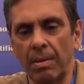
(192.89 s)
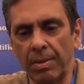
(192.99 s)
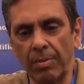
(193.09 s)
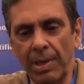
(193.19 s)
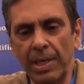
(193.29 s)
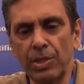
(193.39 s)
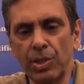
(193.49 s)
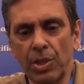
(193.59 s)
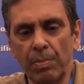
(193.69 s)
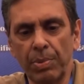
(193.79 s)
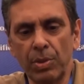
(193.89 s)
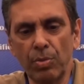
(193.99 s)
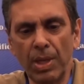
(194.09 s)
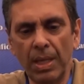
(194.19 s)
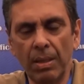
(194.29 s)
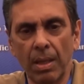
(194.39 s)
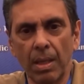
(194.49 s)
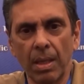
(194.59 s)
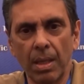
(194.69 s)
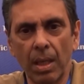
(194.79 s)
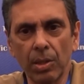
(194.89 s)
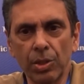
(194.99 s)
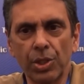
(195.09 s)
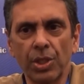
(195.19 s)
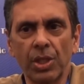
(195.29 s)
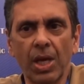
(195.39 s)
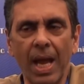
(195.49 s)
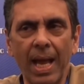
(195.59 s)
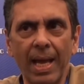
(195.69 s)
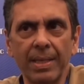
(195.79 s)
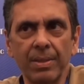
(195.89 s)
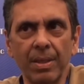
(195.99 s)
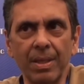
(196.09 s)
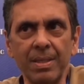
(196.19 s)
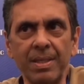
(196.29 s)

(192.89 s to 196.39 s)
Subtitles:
the relationship between culture and